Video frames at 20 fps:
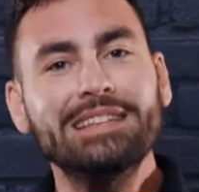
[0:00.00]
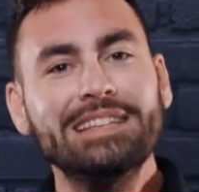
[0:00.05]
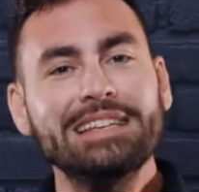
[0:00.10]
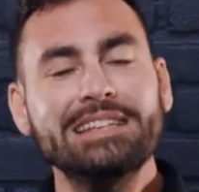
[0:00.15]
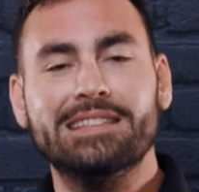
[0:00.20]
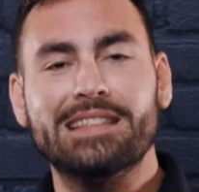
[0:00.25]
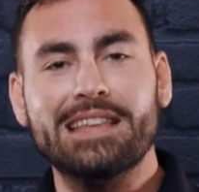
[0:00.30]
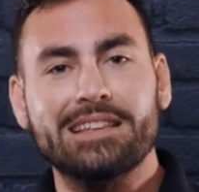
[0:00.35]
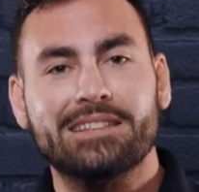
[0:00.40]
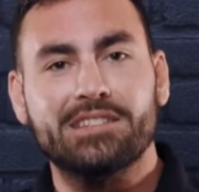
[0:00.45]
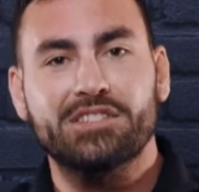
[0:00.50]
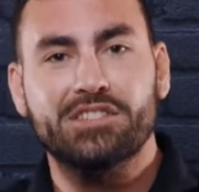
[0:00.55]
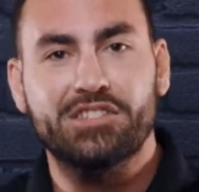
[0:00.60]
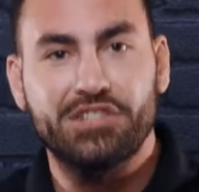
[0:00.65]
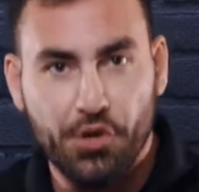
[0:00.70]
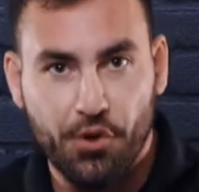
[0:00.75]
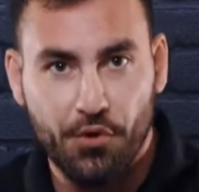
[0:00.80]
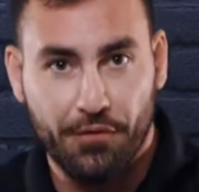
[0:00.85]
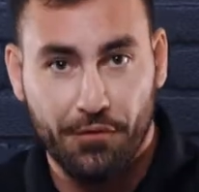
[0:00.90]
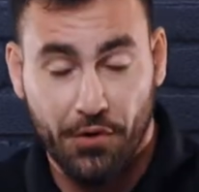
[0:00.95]
does this
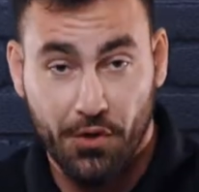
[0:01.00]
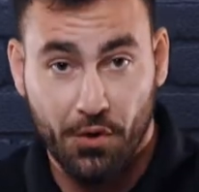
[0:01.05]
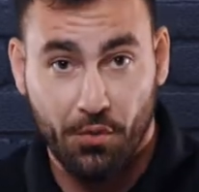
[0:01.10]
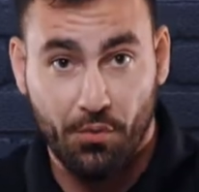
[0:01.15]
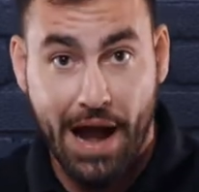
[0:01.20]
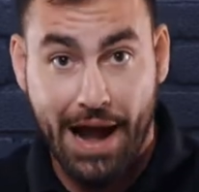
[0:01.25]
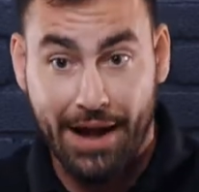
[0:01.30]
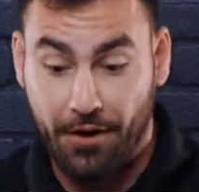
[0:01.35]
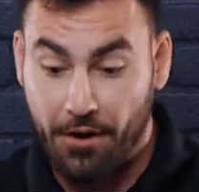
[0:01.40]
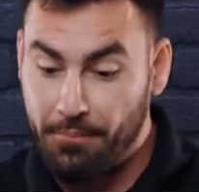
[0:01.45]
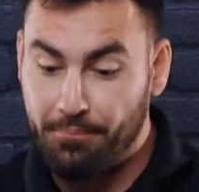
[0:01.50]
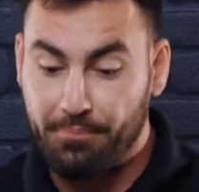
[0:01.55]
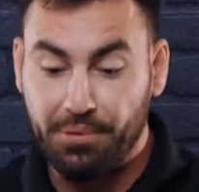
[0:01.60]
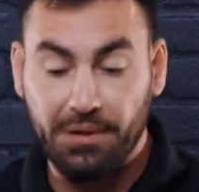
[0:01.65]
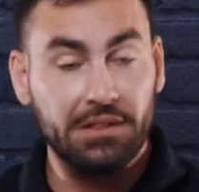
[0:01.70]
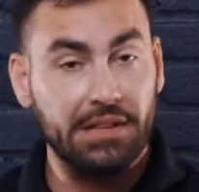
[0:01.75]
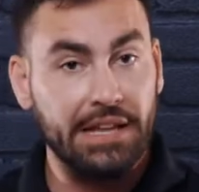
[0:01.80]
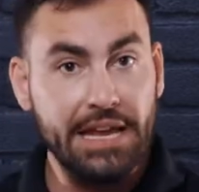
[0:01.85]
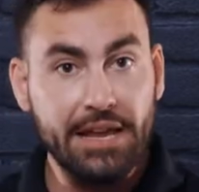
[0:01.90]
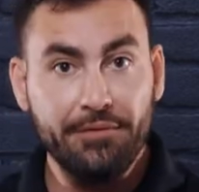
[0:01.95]
do for the rider?
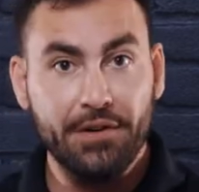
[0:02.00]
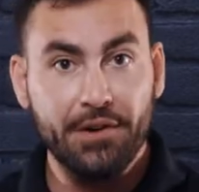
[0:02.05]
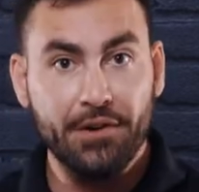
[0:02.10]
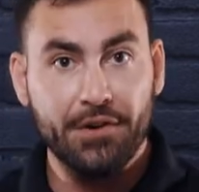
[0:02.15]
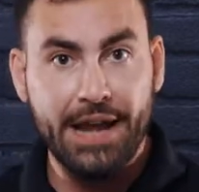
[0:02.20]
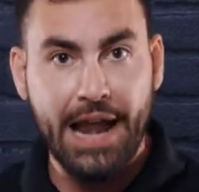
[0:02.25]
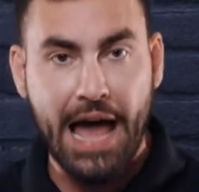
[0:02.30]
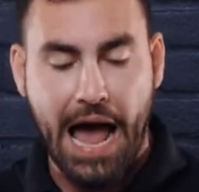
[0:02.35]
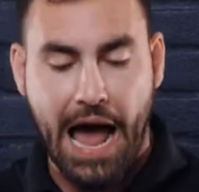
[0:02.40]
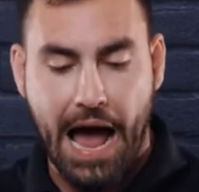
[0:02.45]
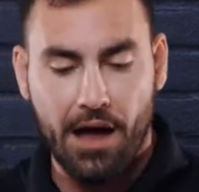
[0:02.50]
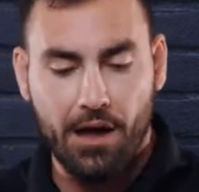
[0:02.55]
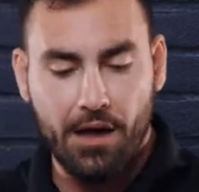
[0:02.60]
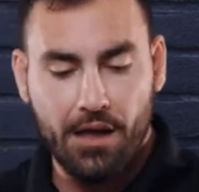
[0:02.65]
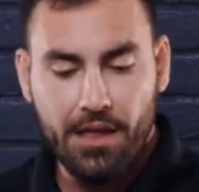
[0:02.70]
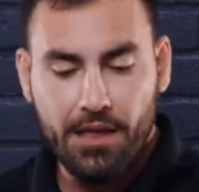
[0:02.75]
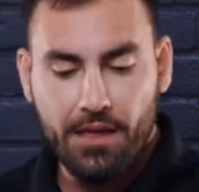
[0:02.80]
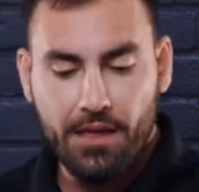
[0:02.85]
Believe it or not,